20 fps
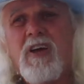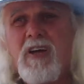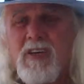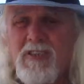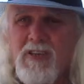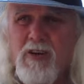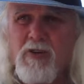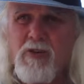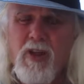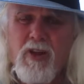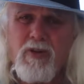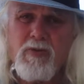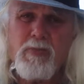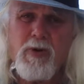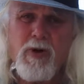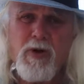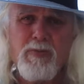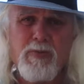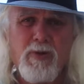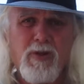So a lot of
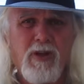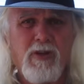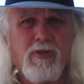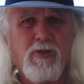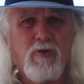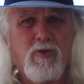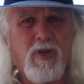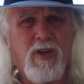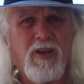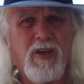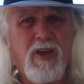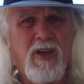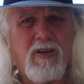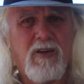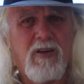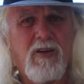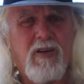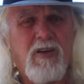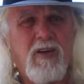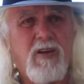people are looking at
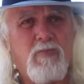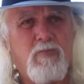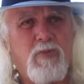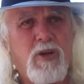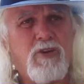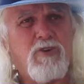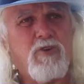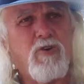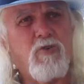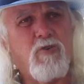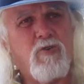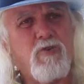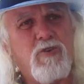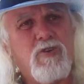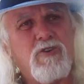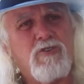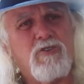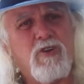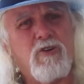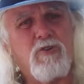
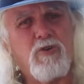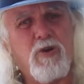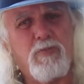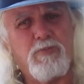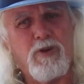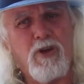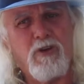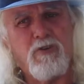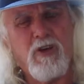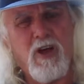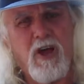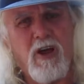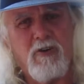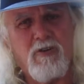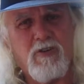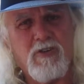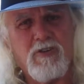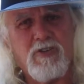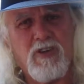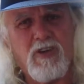bitcoins and
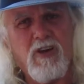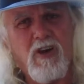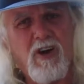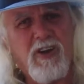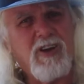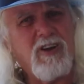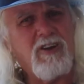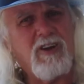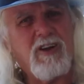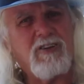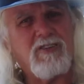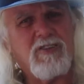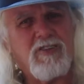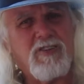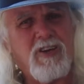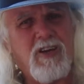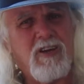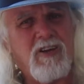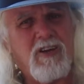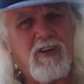cryptocurrency. I don't
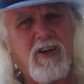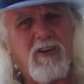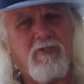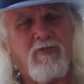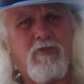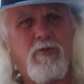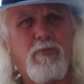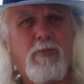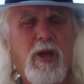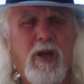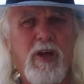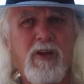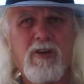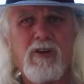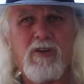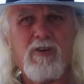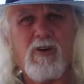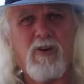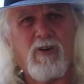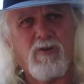understand enough about
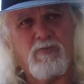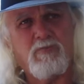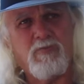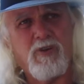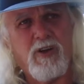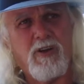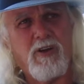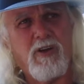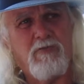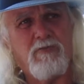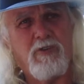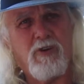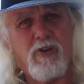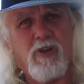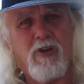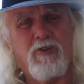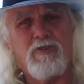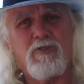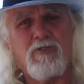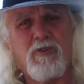it. I'm going to have a
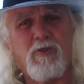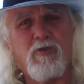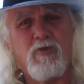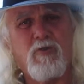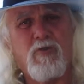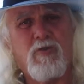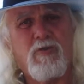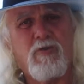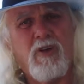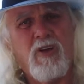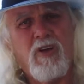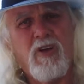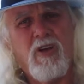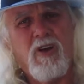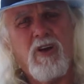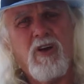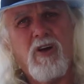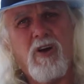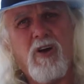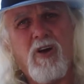closer look.
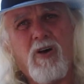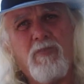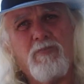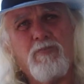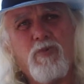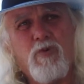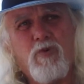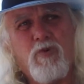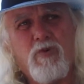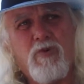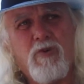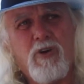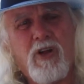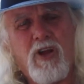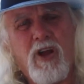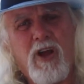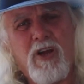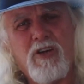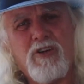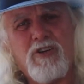I'm more a
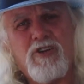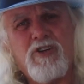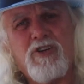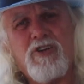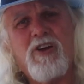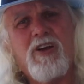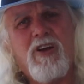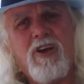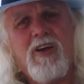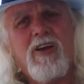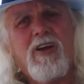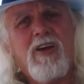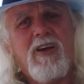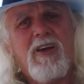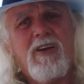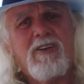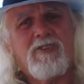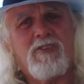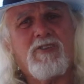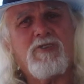cash
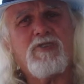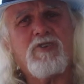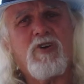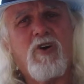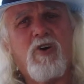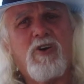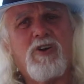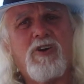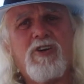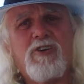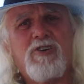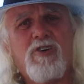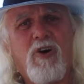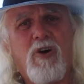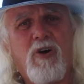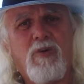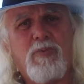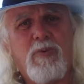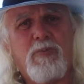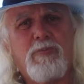society
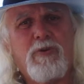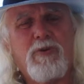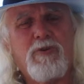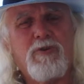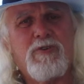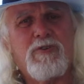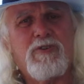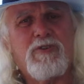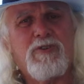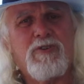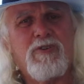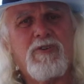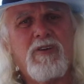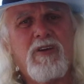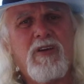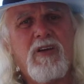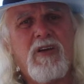type of person.